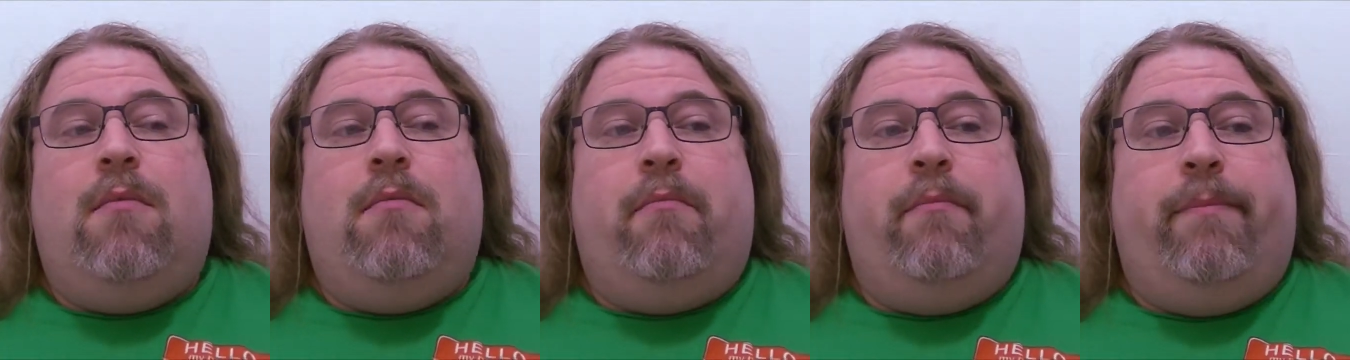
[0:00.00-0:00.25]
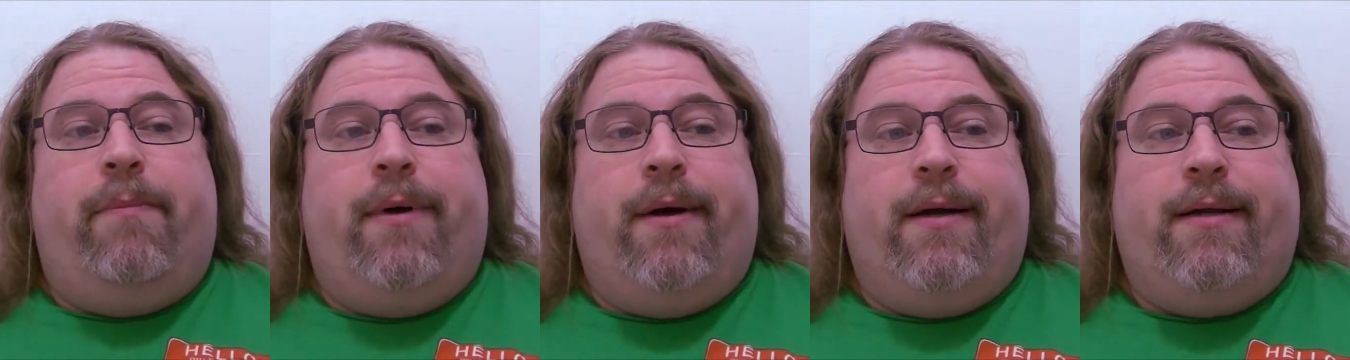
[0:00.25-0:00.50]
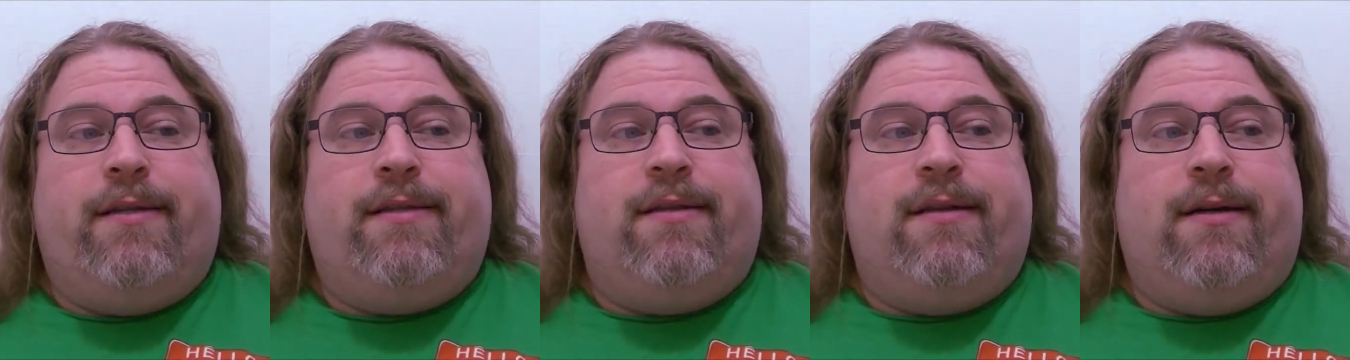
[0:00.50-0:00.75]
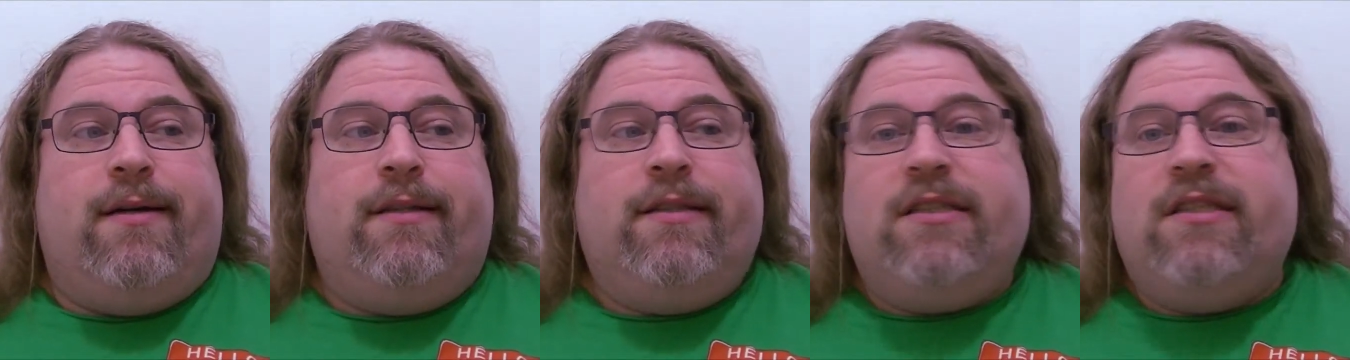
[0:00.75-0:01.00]
but
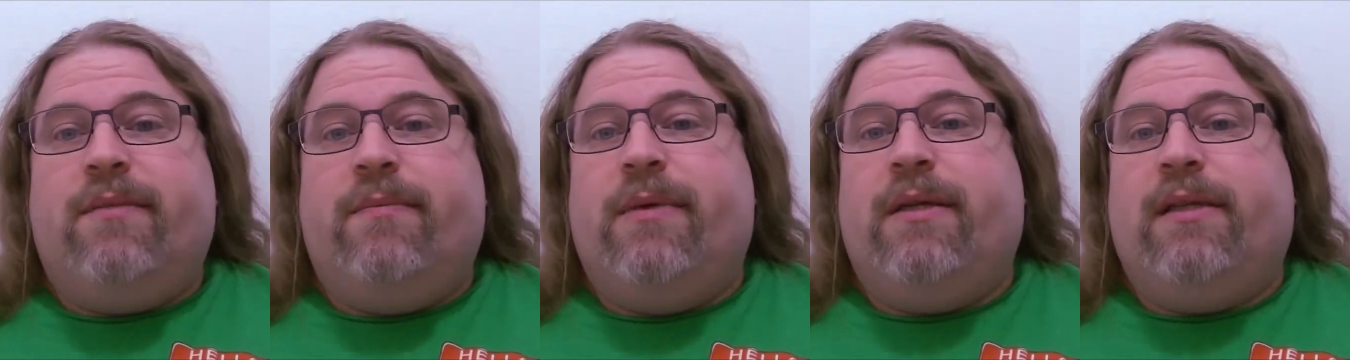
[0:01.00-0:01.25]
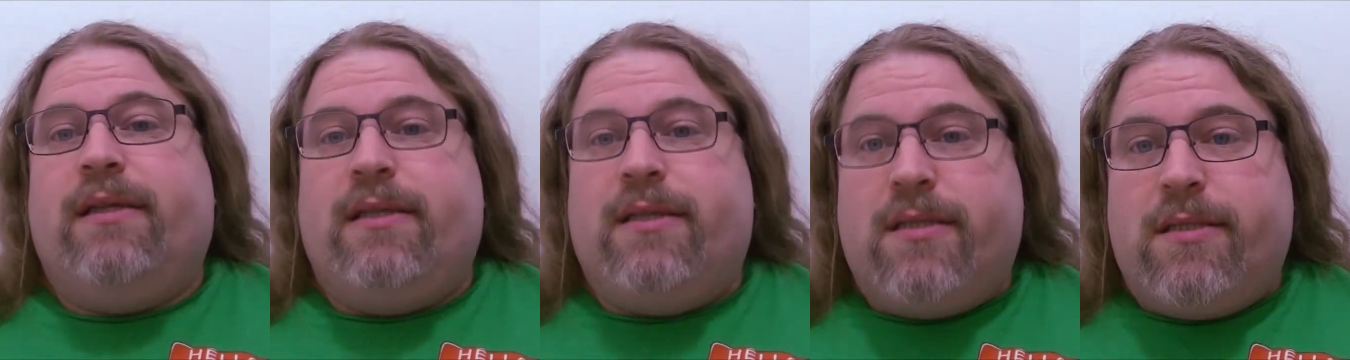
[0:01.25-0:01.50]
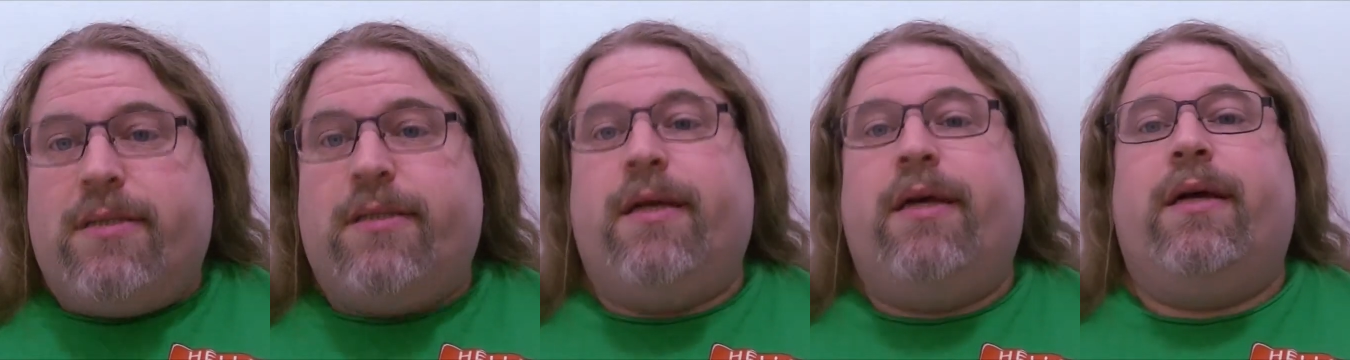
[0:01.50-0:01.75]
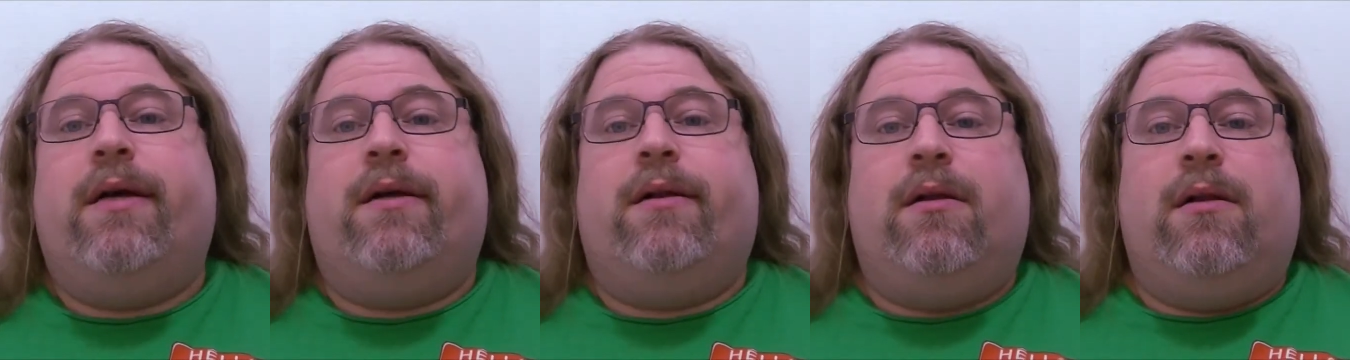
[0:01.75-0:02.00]
ultimately
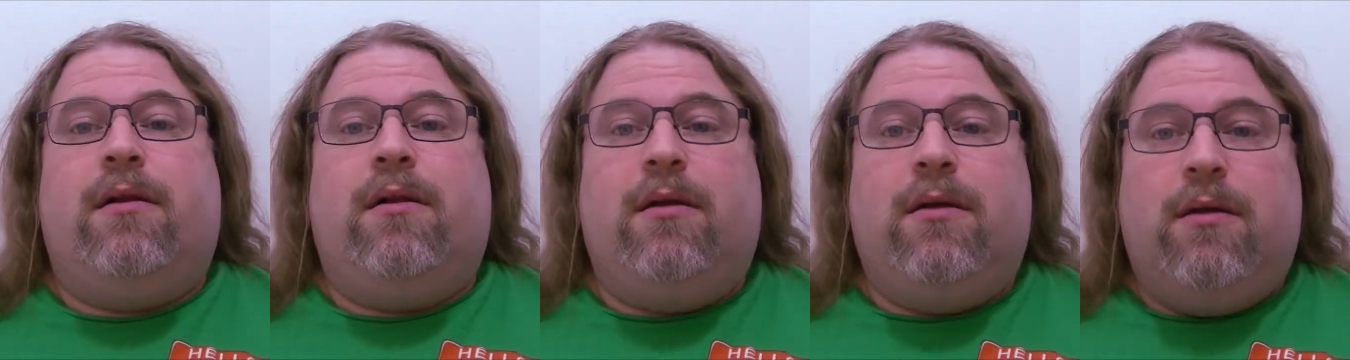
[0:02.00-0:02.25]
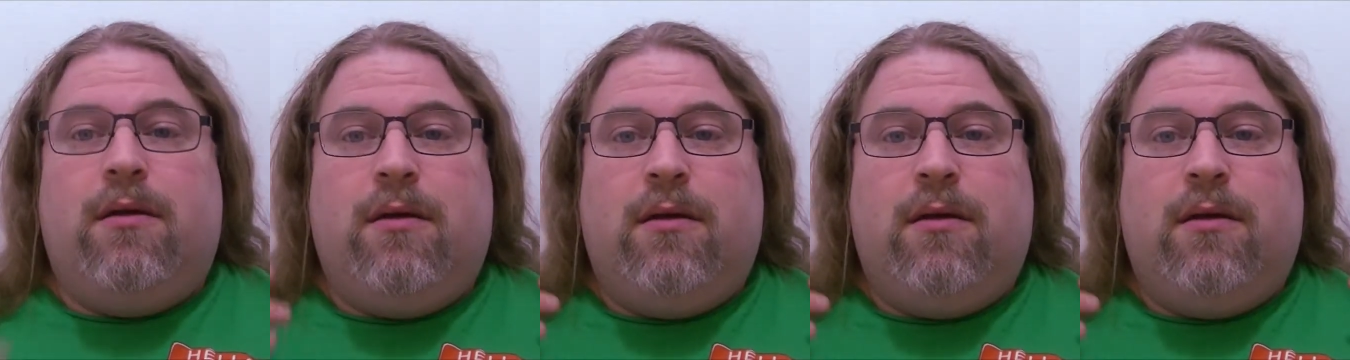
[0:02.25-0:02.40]
still,